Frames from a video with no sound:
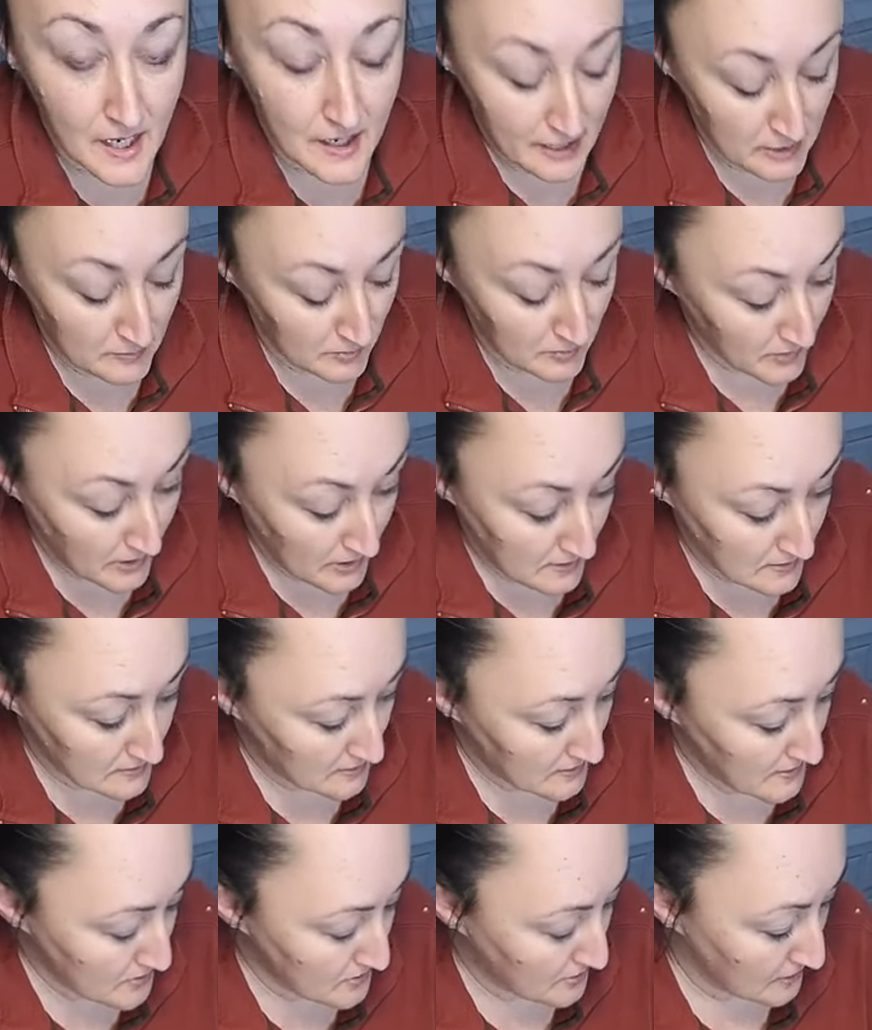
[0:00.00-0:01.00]
I'm
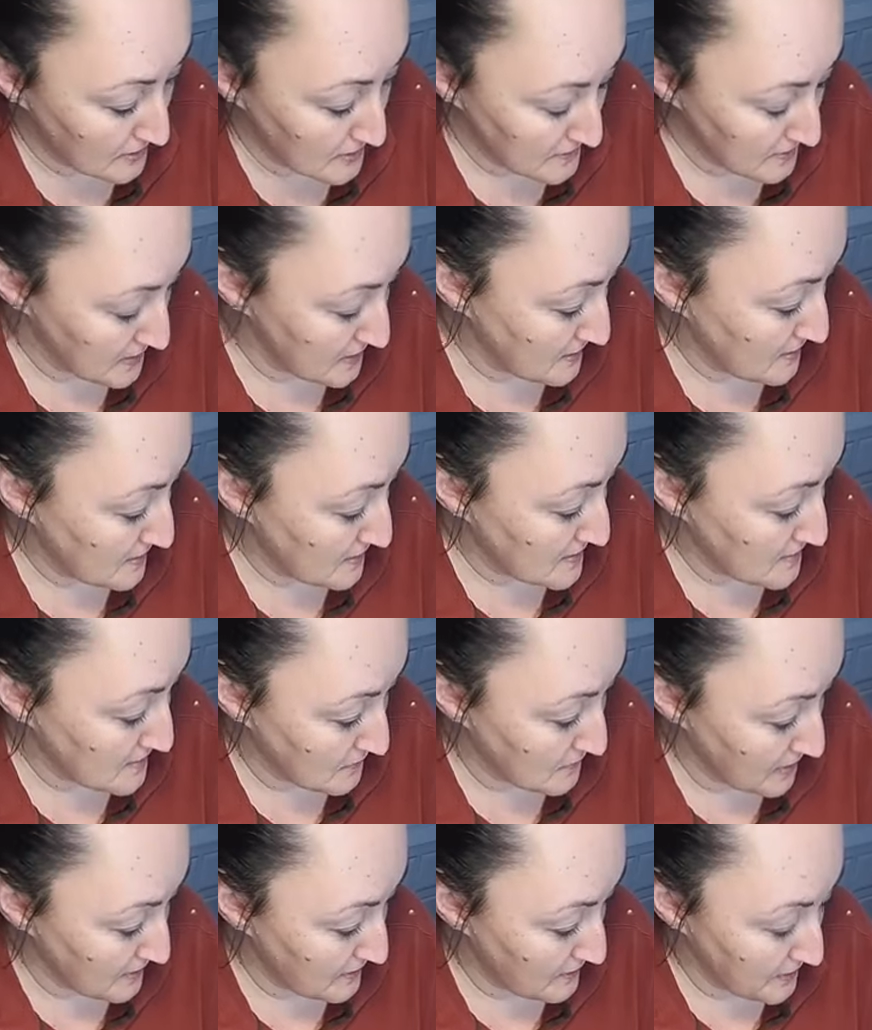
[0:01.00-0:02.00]
about to start this
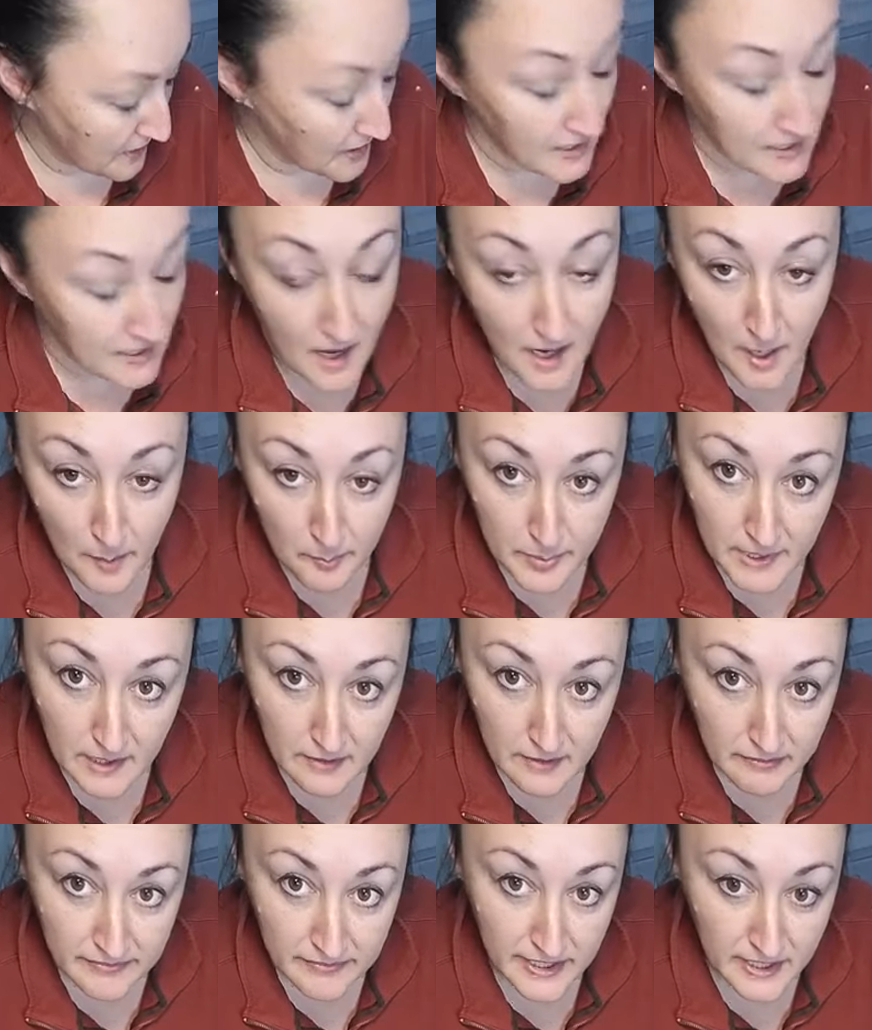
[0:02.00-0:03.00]
with an
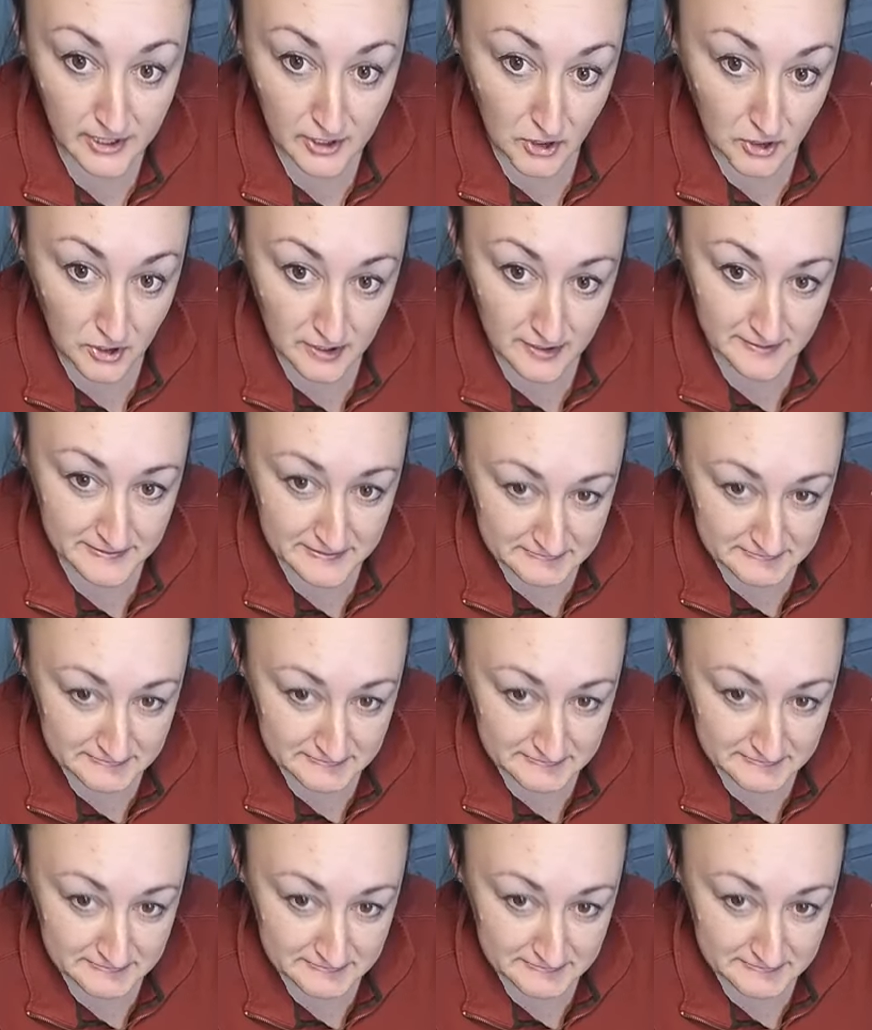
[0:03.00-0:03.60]
epic fail.